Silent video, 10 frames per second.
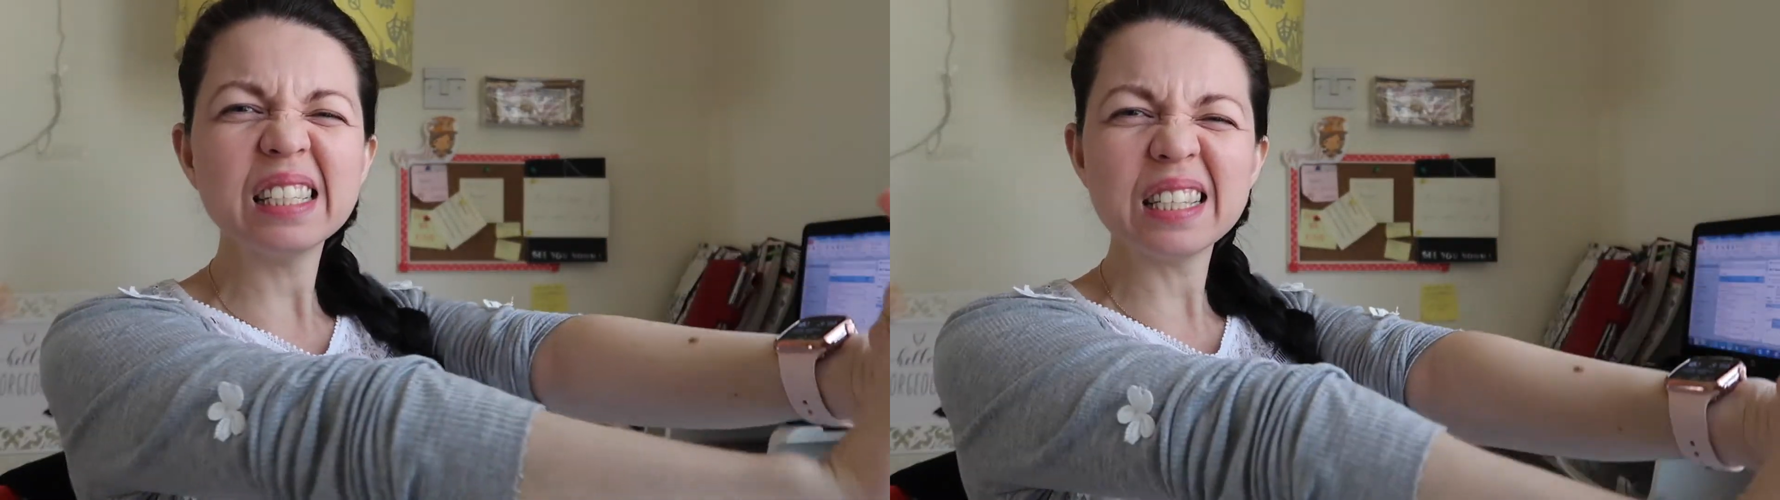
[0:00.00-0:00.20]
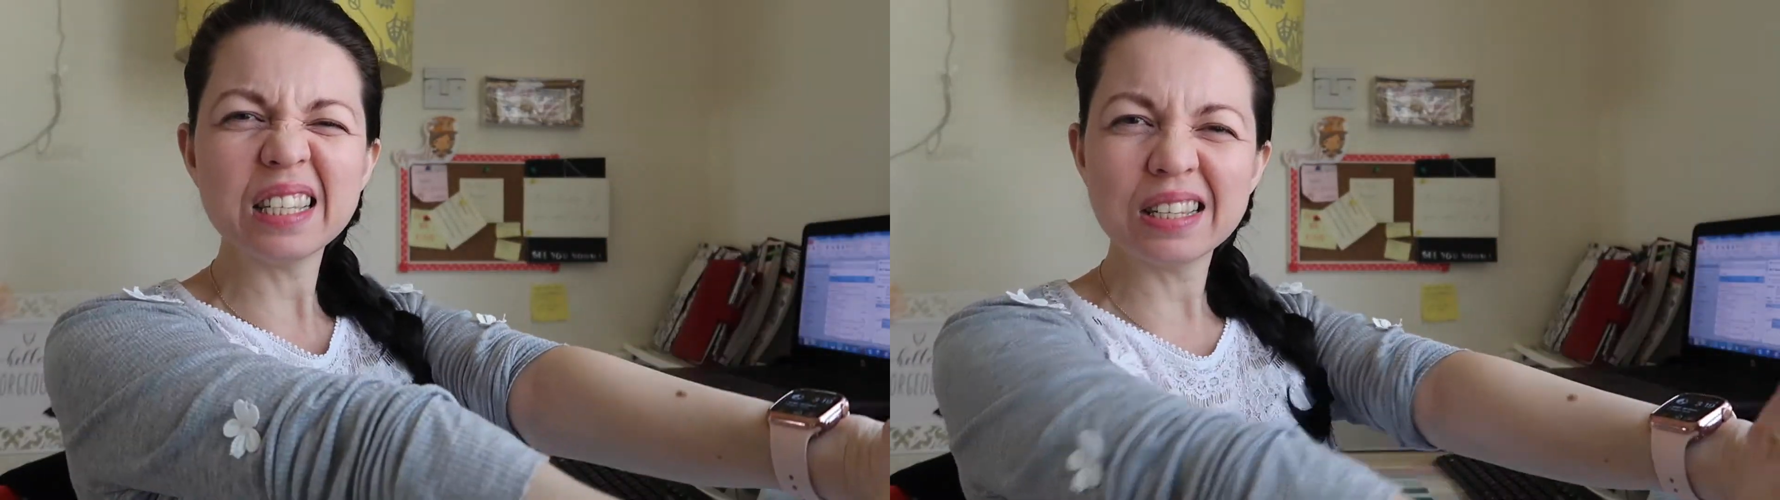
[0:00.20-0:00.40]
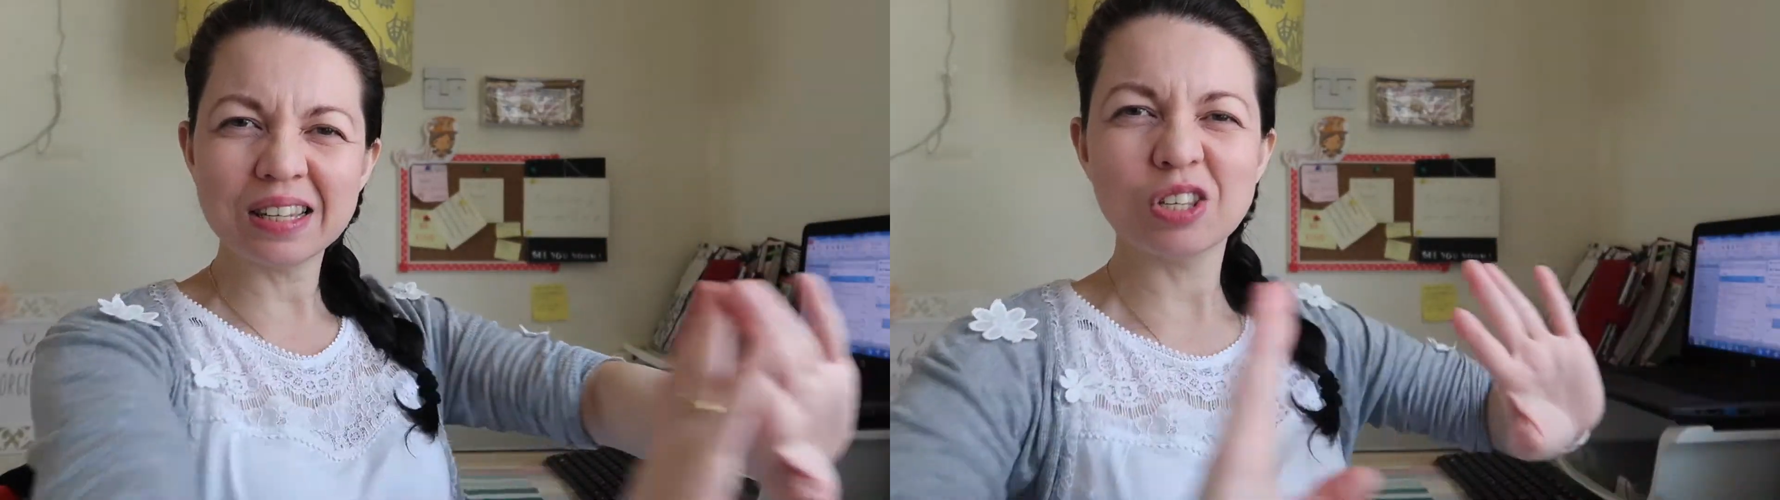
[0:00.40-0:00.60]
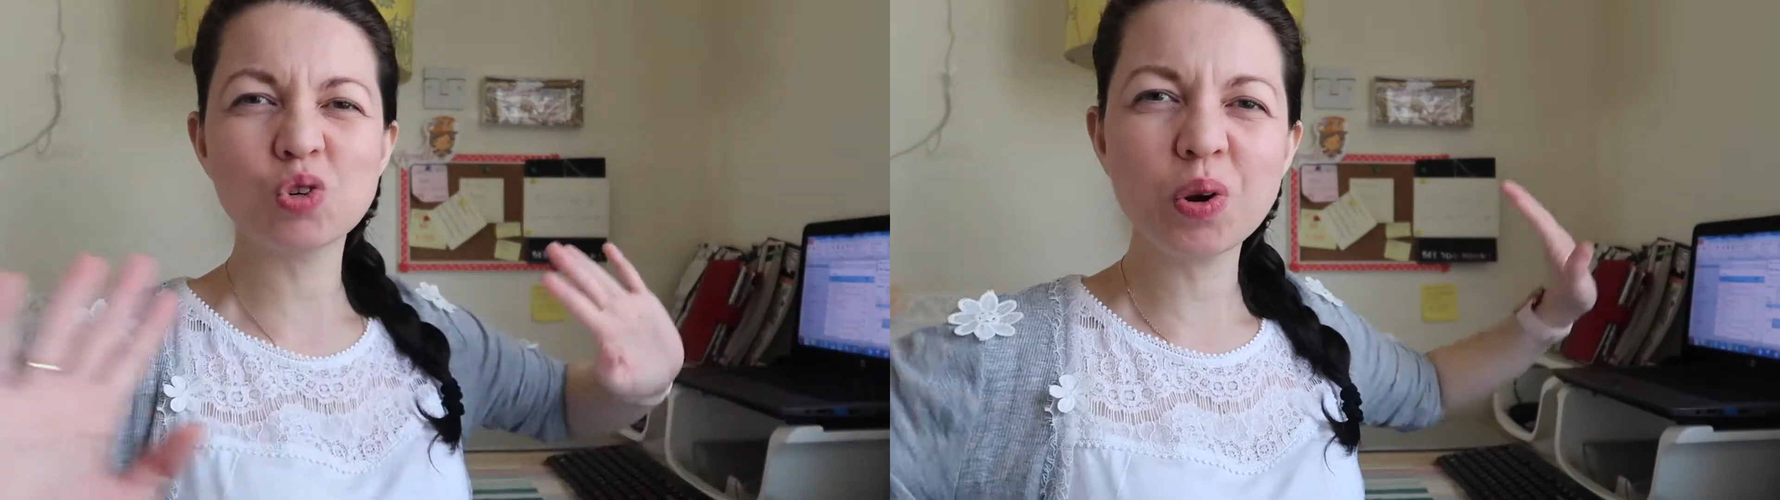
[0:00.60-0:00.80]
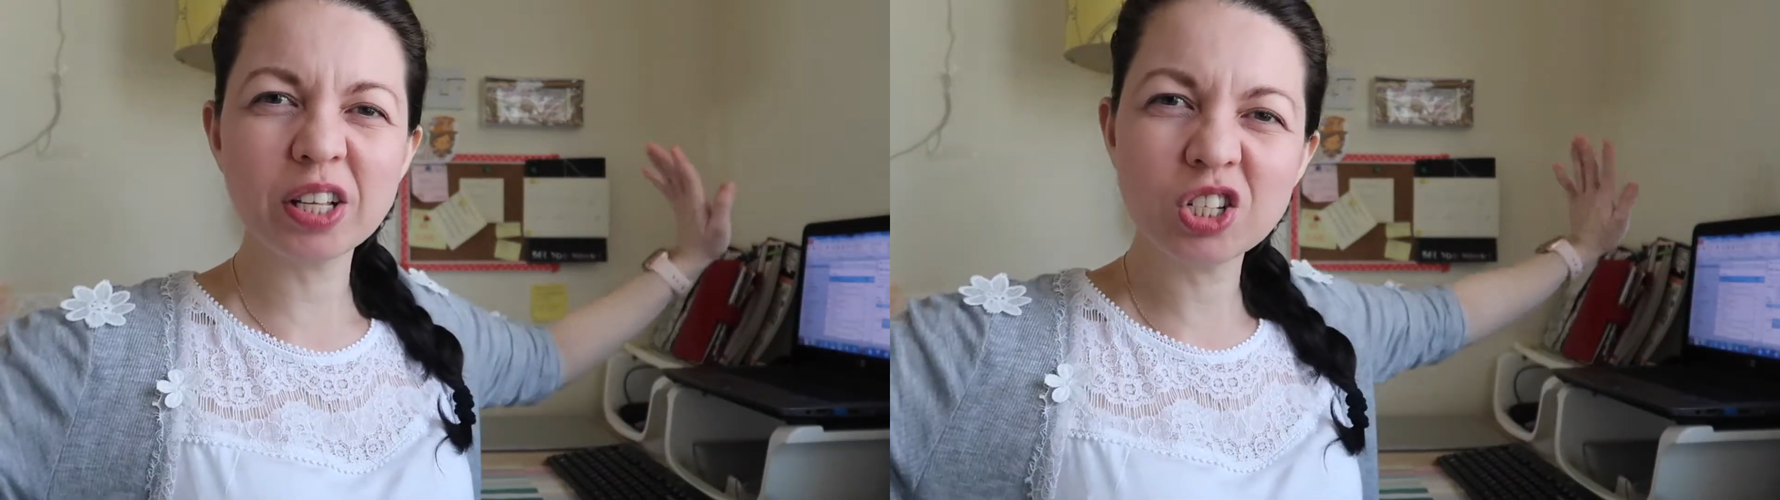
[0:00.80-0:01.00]
just
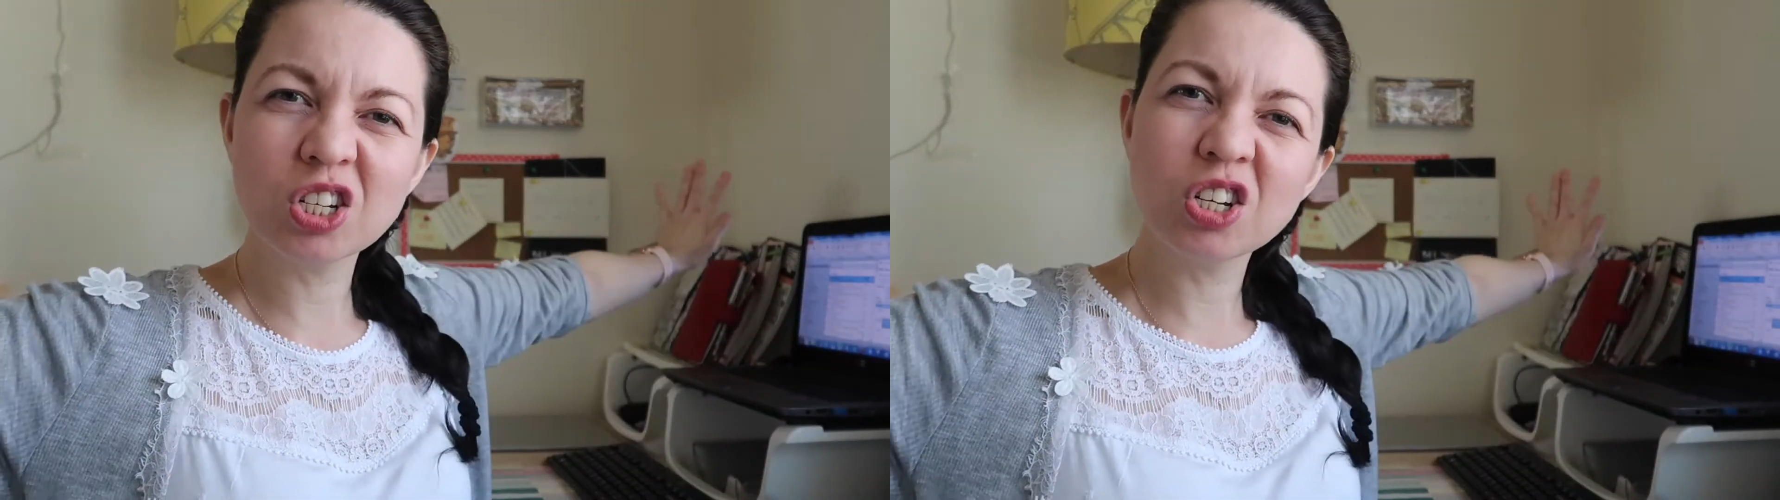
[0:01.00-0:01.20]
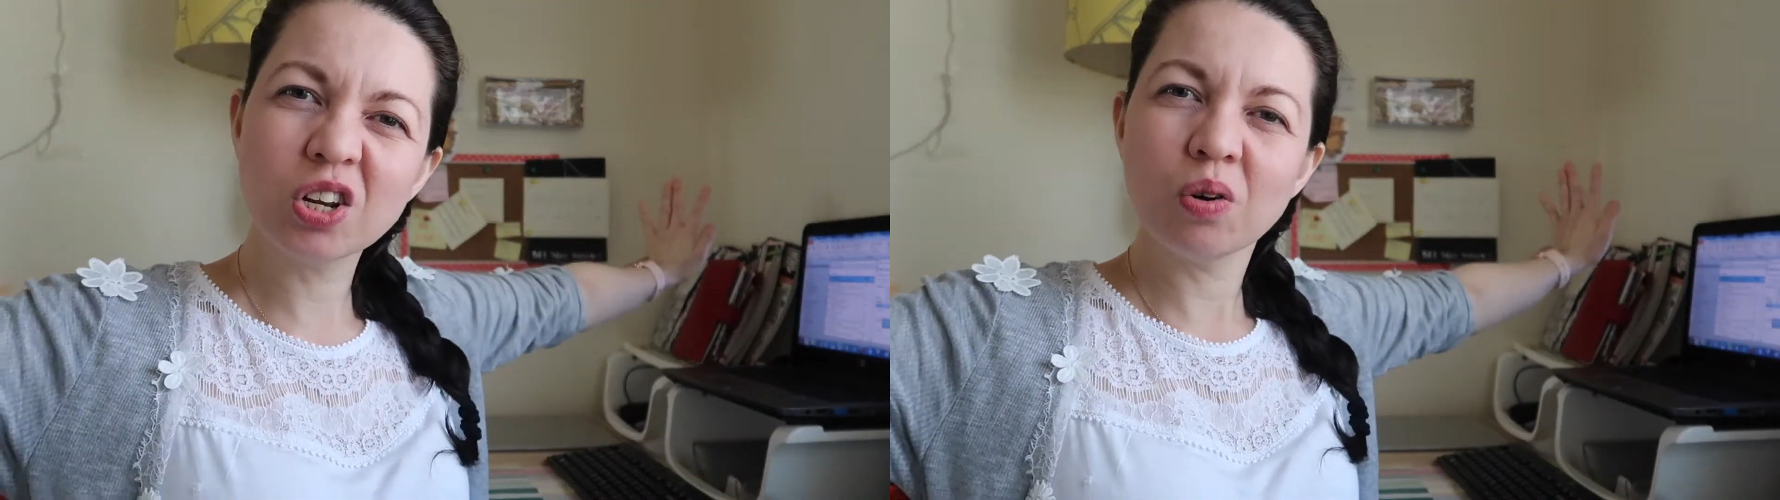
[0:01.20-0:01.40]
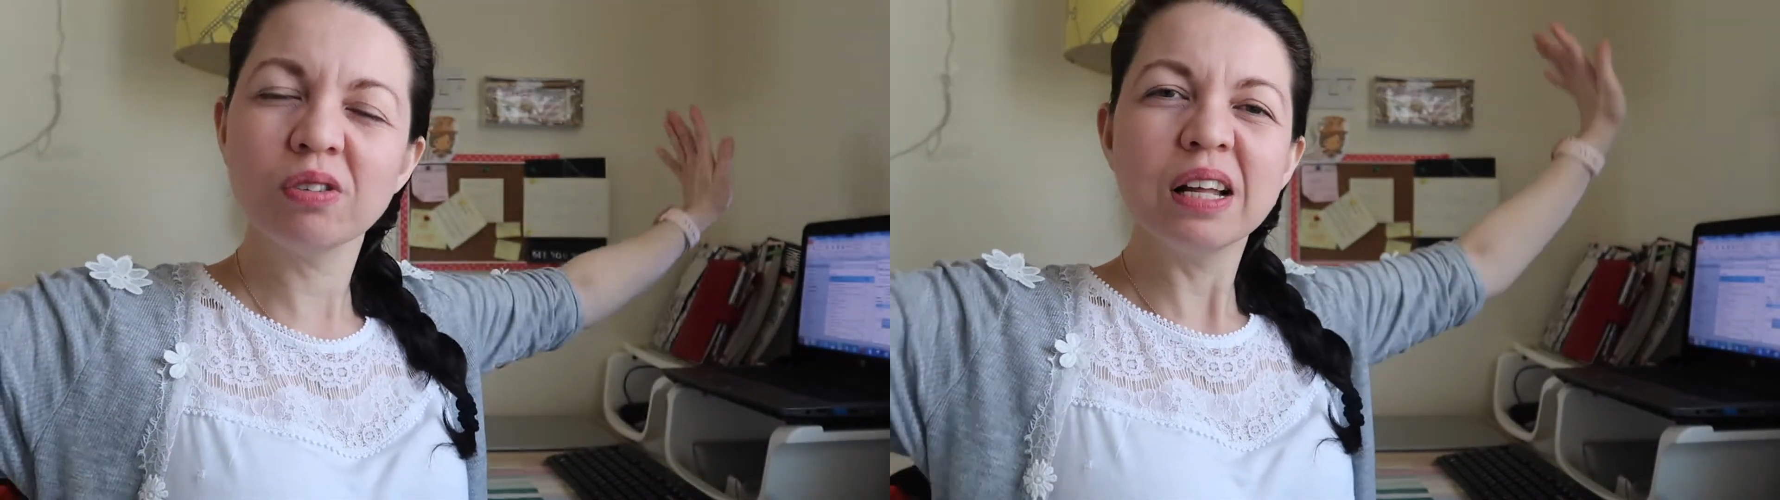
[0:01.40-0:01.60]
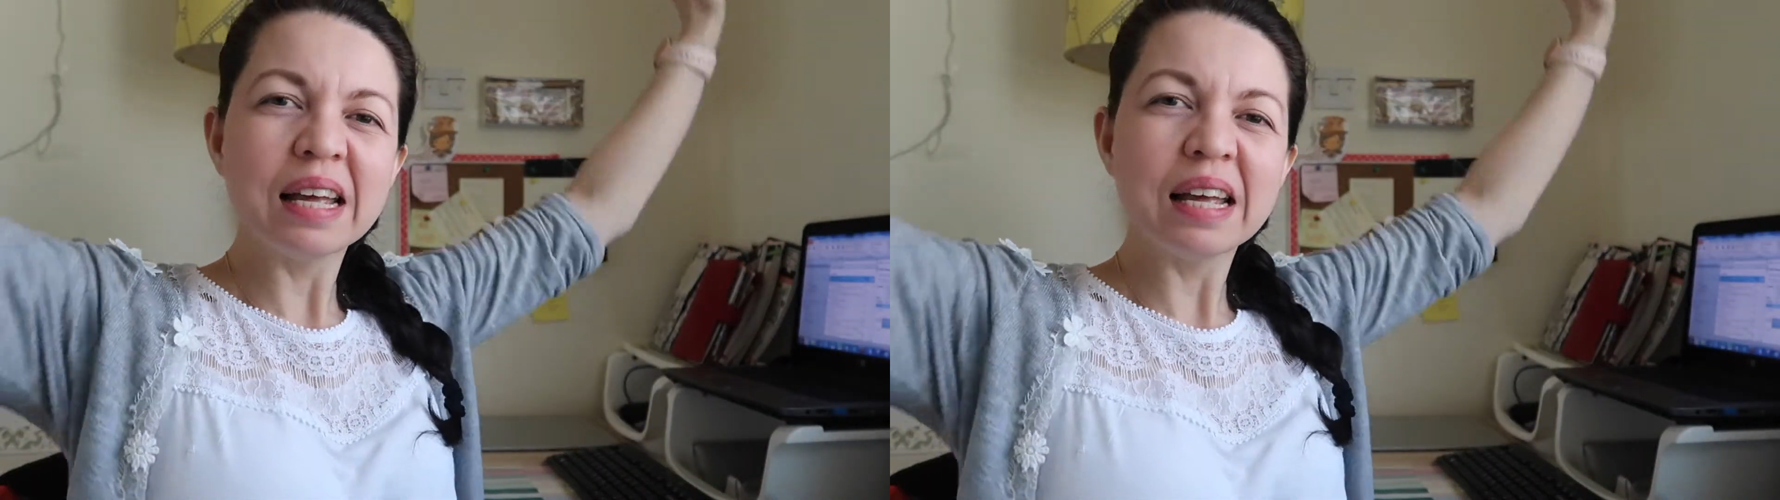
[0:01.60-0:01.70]
stretch, you know,